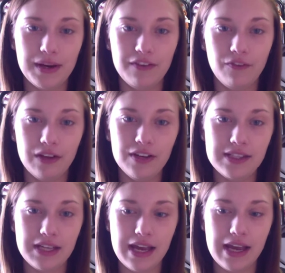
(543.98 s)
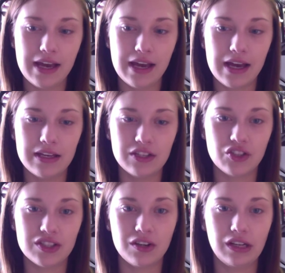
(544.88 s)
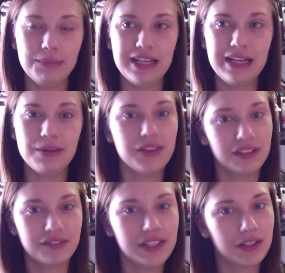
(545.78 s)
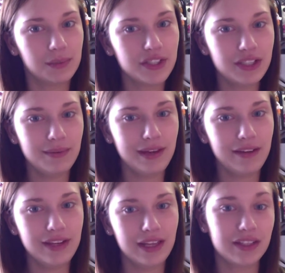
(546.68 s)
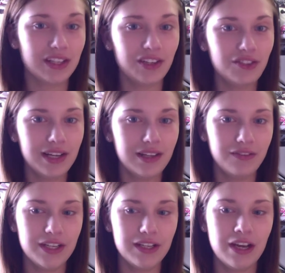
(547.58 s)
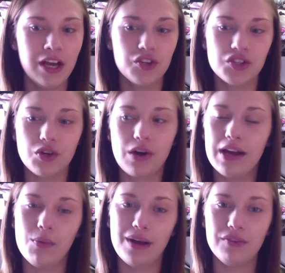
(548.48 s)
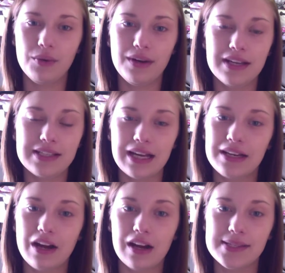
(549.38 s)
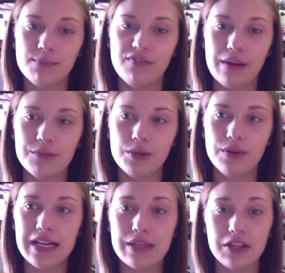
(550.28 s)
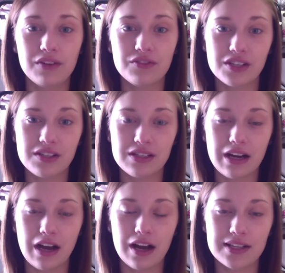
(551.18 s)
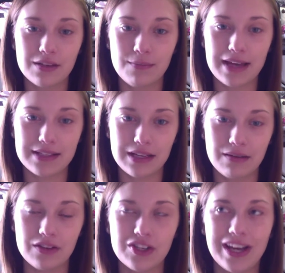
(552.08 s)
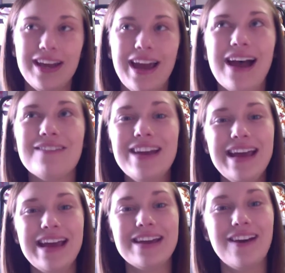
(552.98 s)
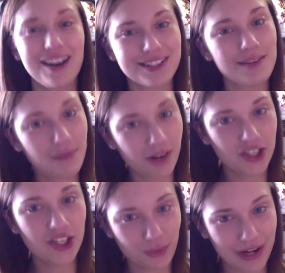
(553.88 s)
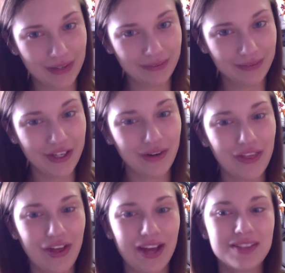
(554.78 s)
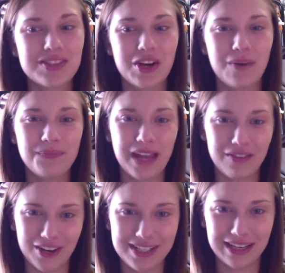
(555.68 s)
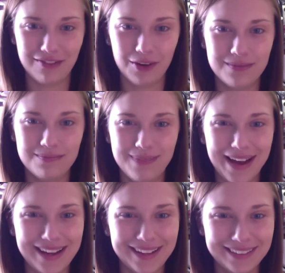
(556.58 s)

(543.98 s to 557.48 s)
favorites, and just a little update about the lovely little blizzard I'm having in the tundra I live in. So I hope everyone has had an awesome February, and that you have just as awesome as have an awesome March as well. We'll go with that. So, have a great day, everyone. Bye.